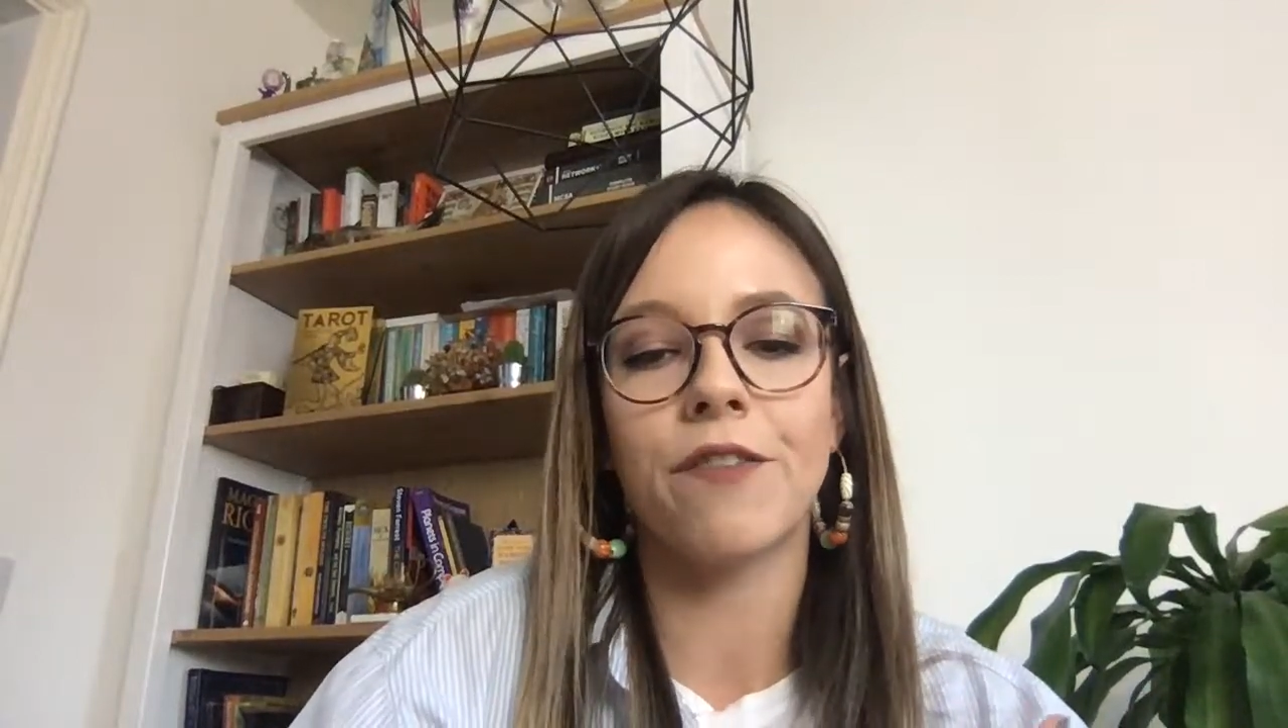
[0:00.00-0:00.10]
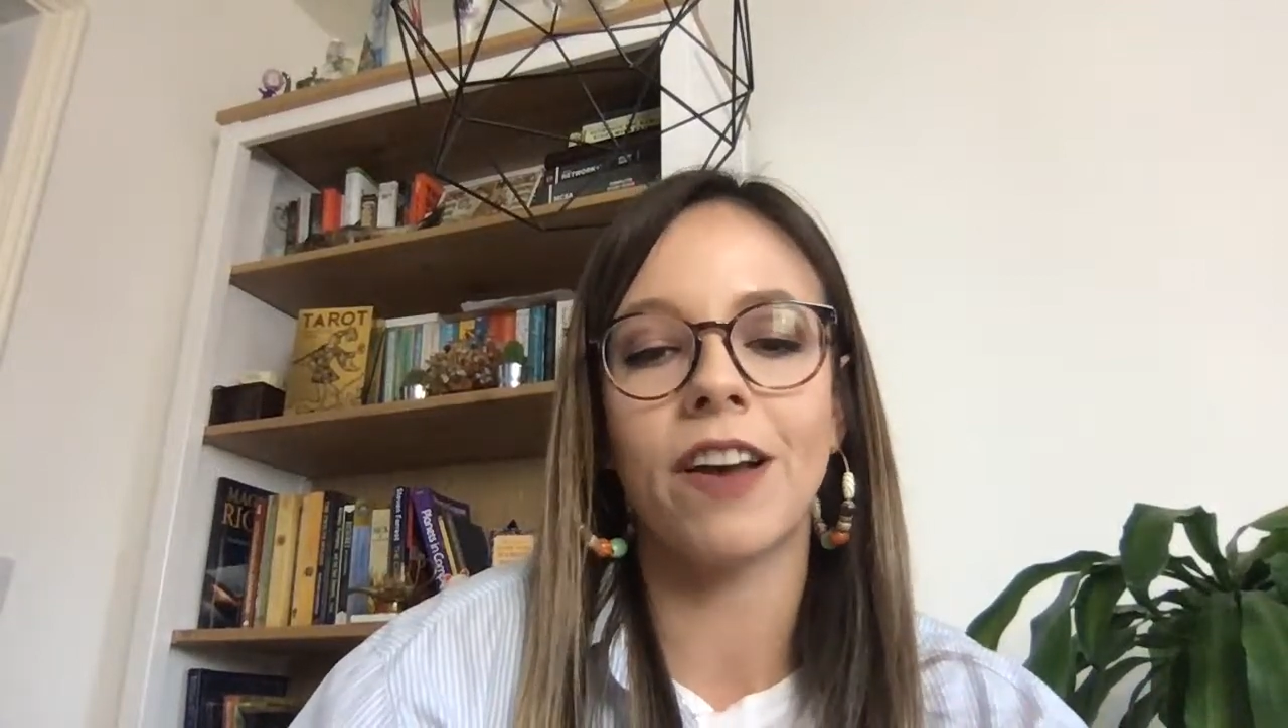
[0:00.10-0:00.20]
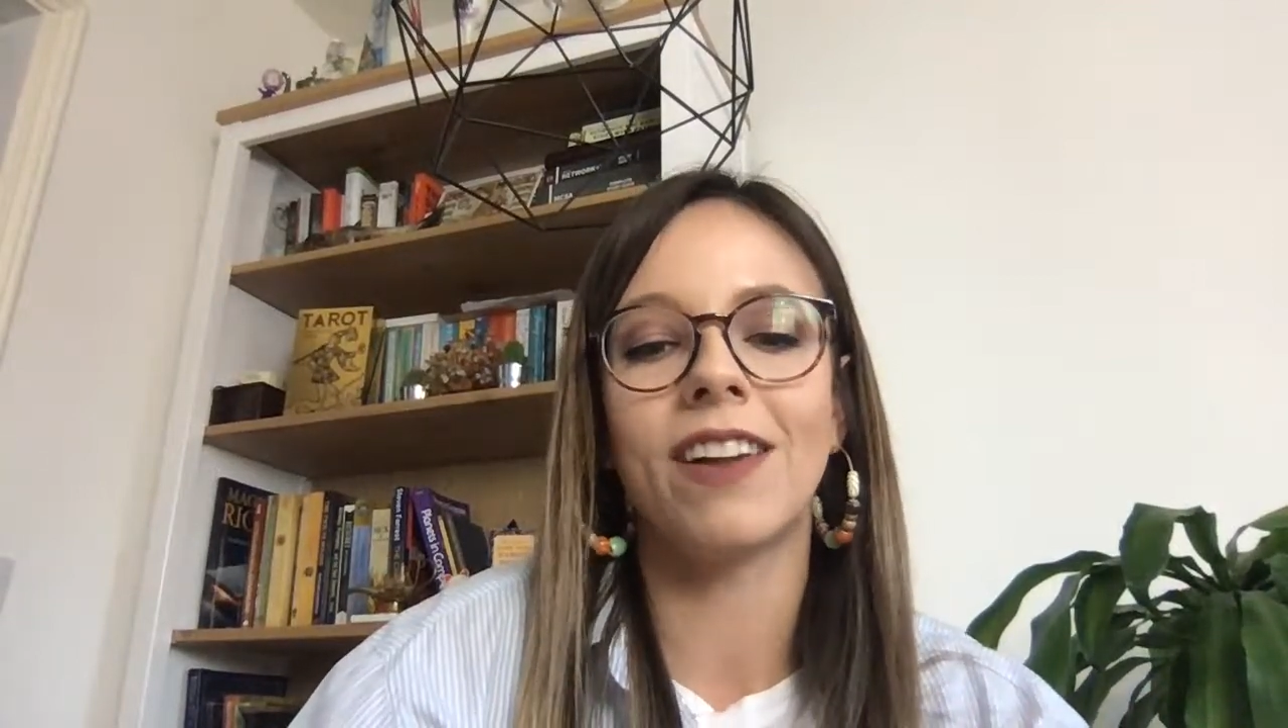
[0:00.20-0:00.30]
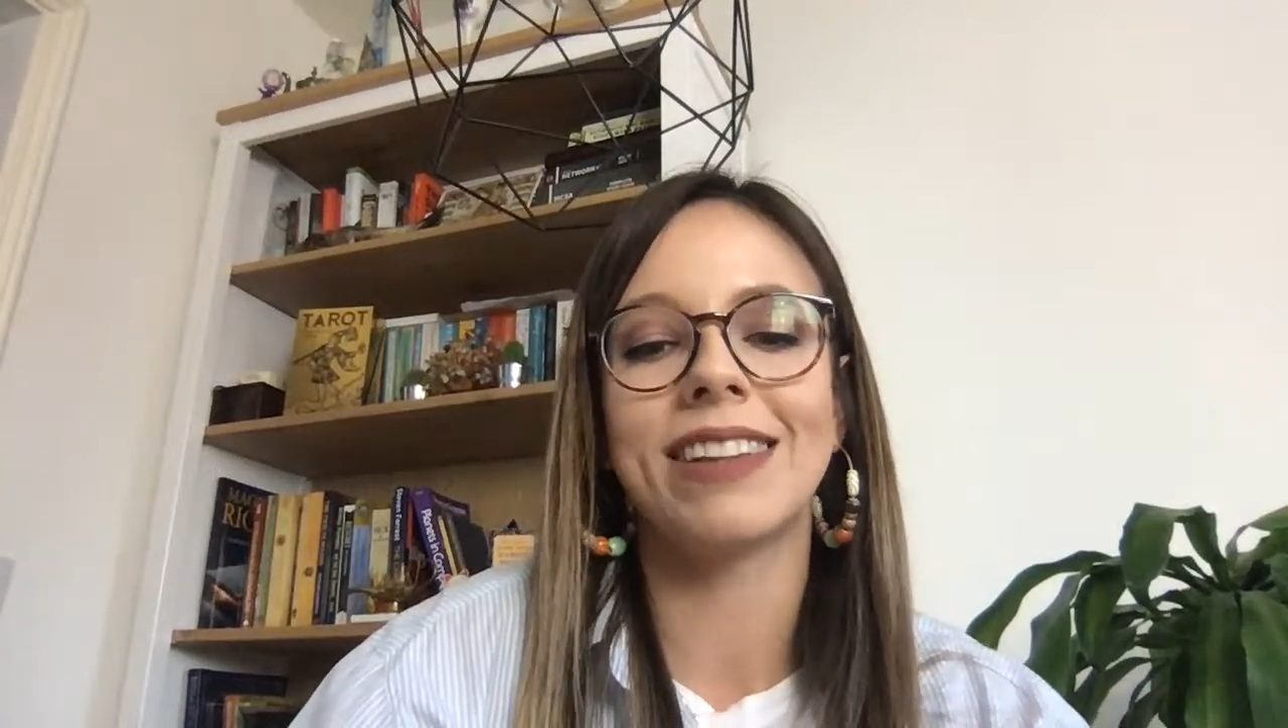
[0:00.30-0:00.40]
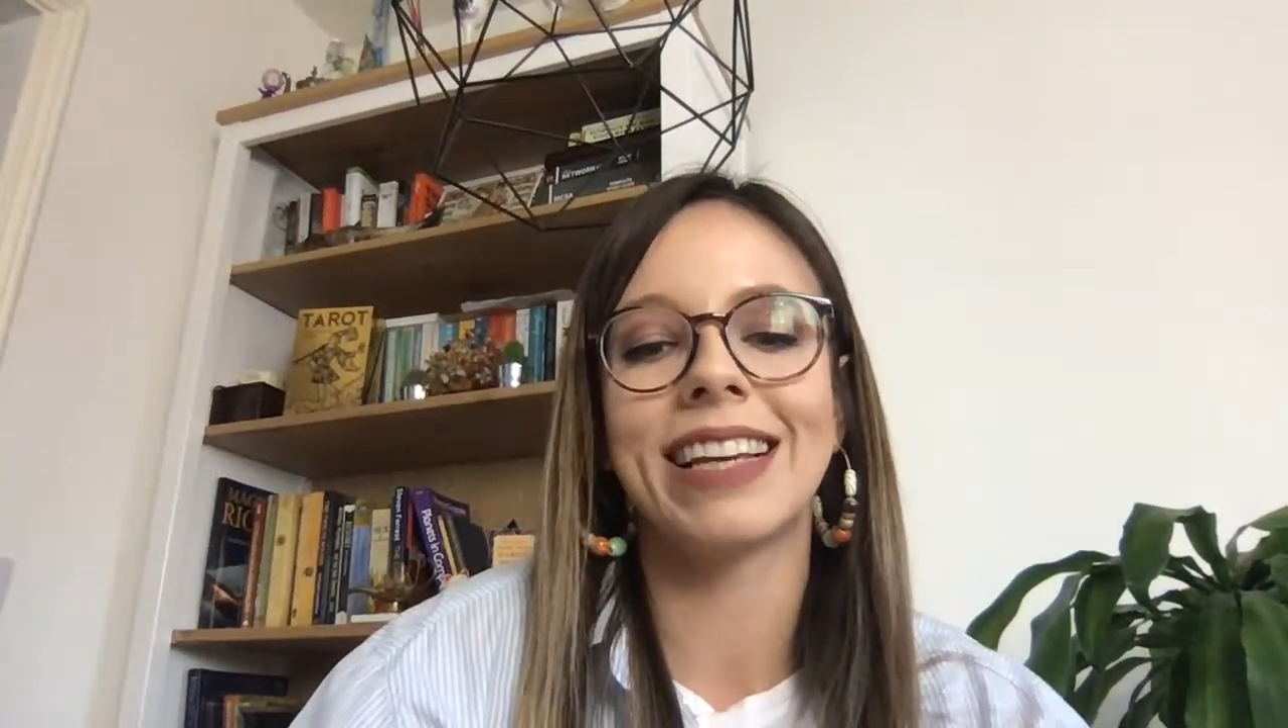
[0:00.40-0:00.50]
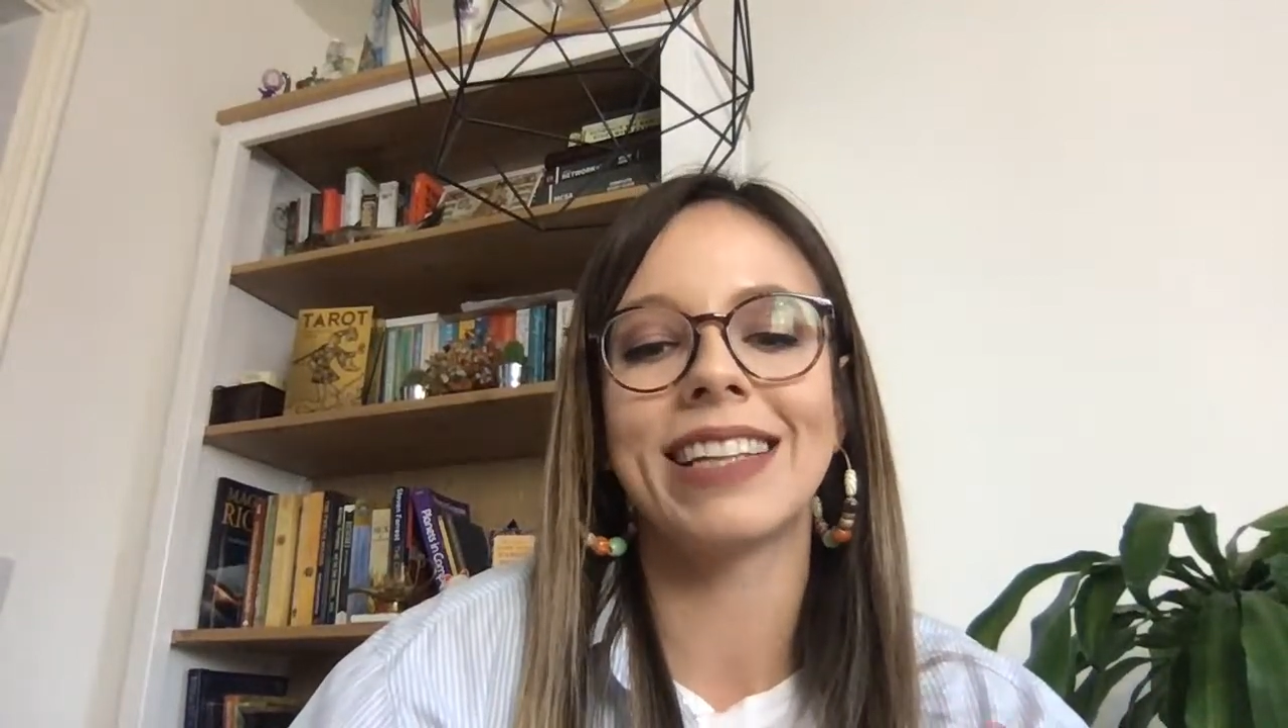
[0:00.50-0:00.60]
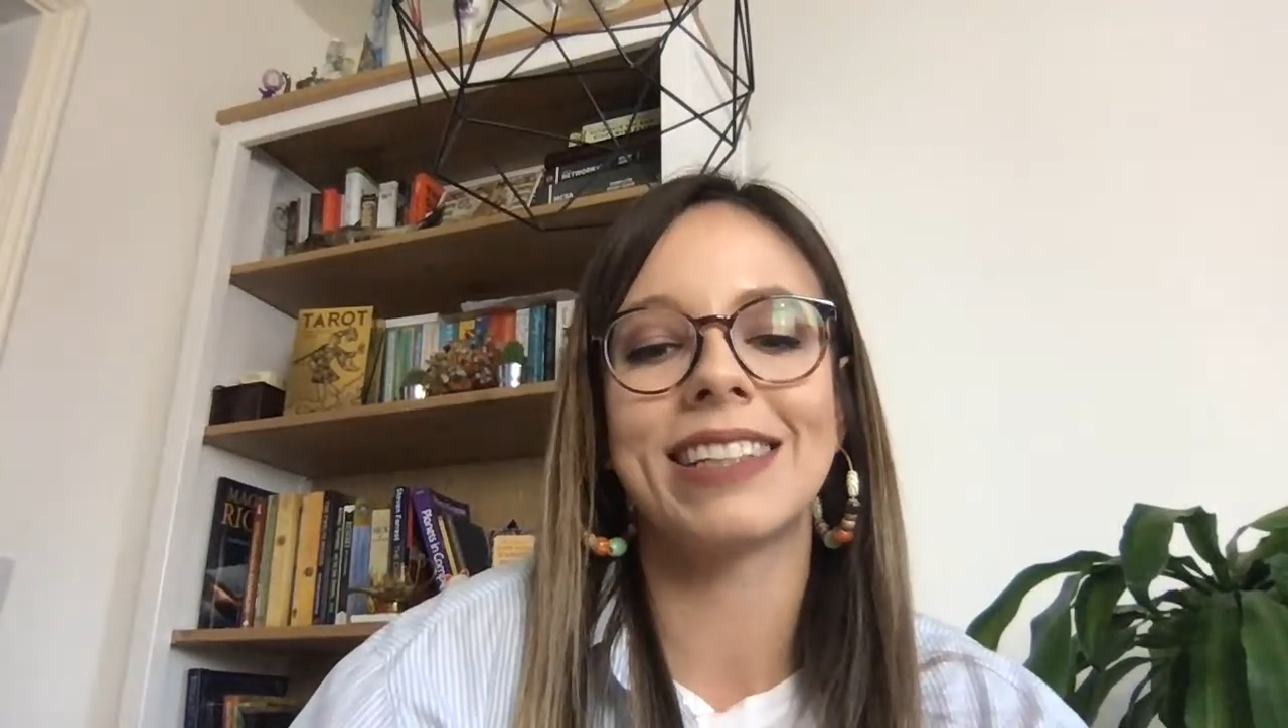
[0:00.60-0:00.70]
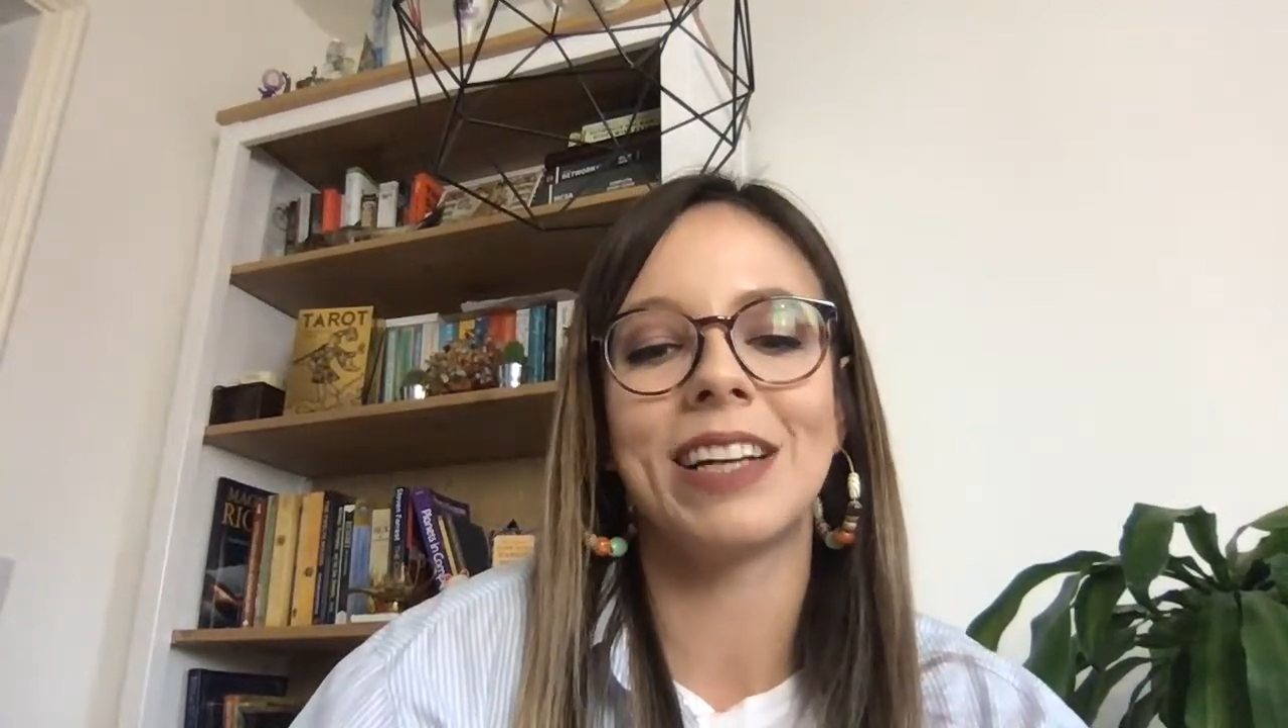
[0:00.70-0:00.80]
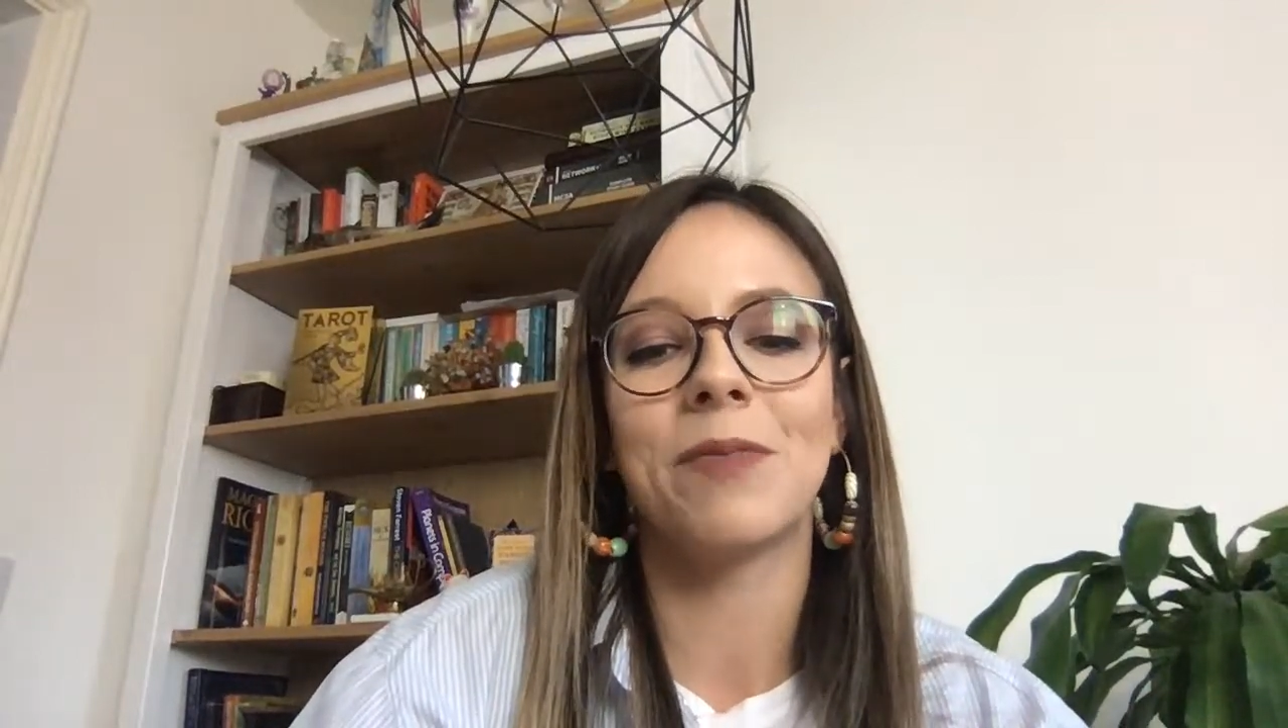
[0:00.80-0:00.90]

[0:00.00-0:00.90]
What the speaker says: felt like